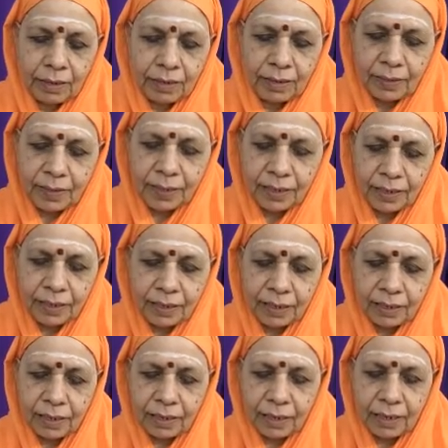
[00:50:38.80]

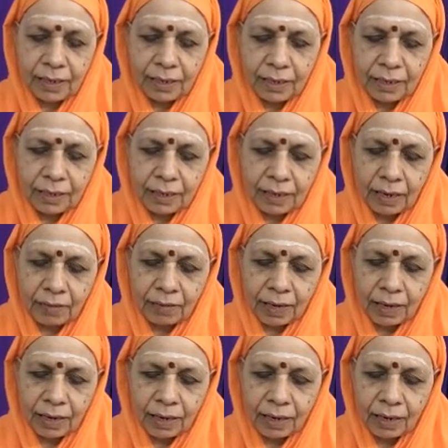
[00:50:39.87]
iti
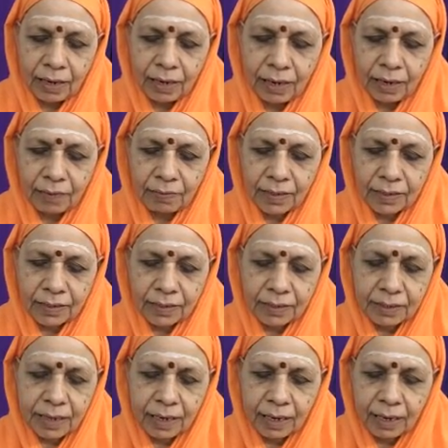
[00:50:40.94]
navaha
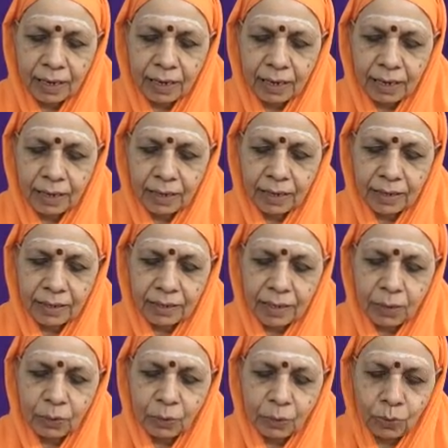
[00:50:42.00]
avastha
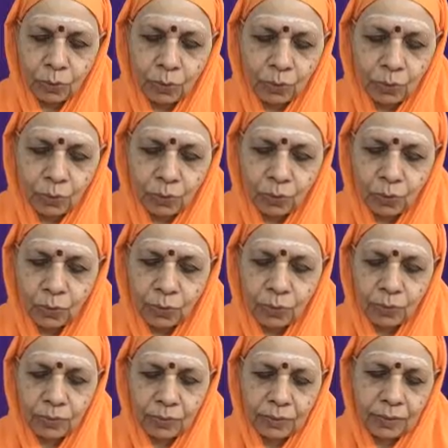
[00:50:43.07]
tanoho.
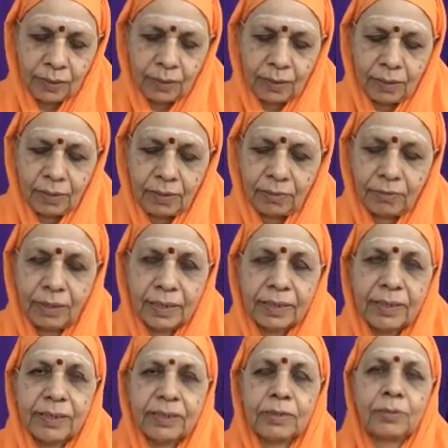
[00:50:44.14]
For
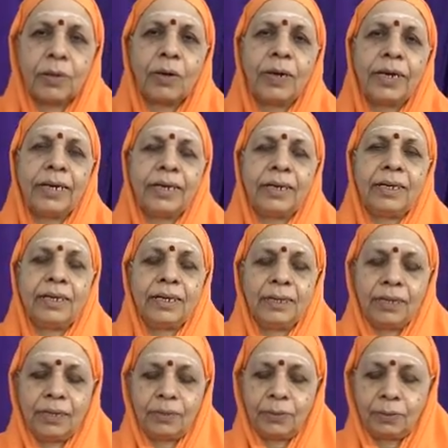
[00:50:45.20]
this
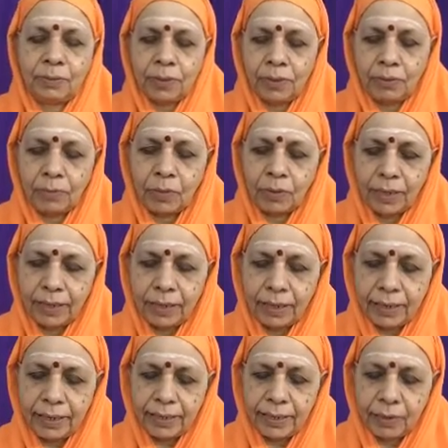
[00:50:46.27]
body, human body or
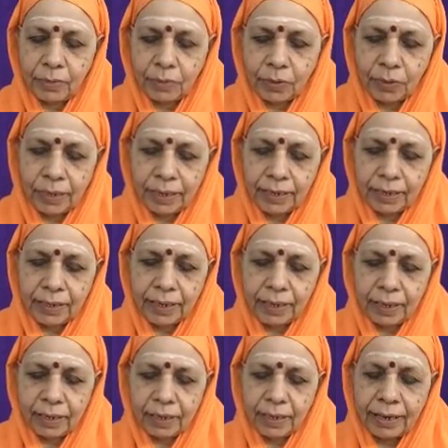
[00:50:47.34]
any body, there
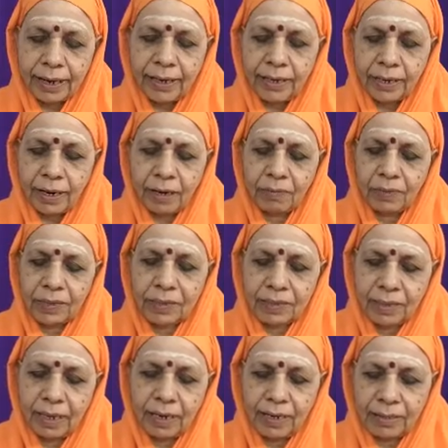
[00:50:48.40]
are 9
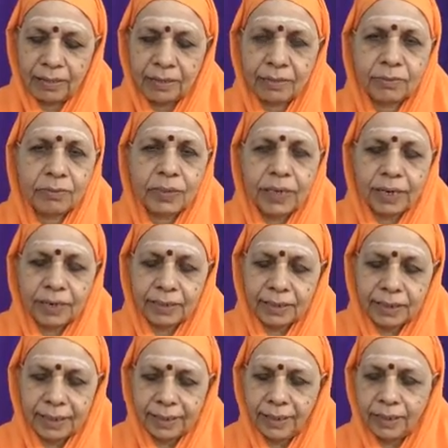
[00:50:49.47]
avasthas. We are
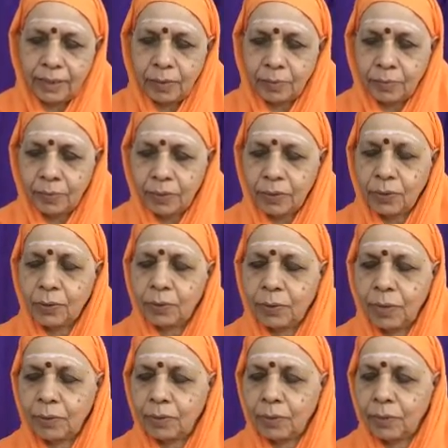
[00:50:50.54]
studying about
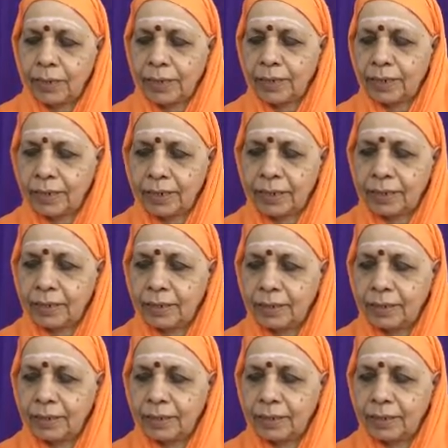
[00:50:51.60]
human body here.